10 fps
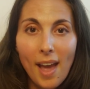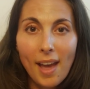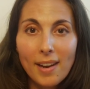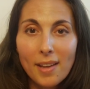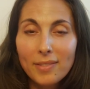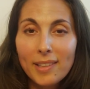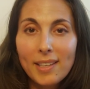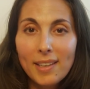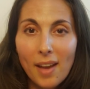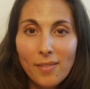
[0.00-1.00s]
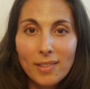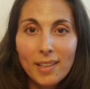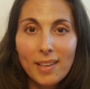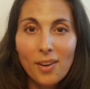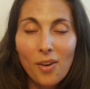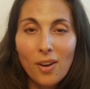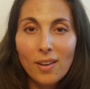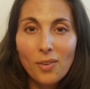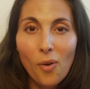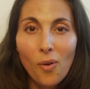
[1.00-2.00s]
and have leaned heavily
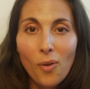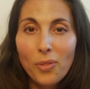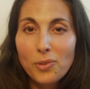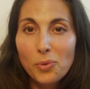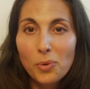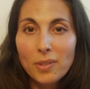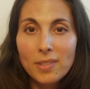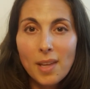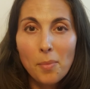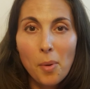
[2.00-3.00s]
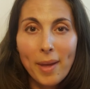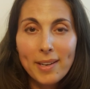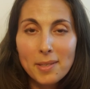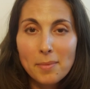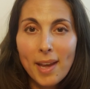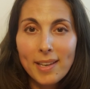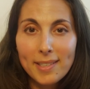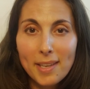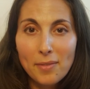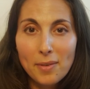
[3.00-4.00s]
on all the tools that Momentum
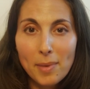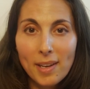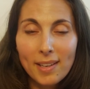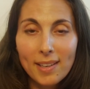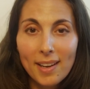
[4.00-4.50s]
has given me.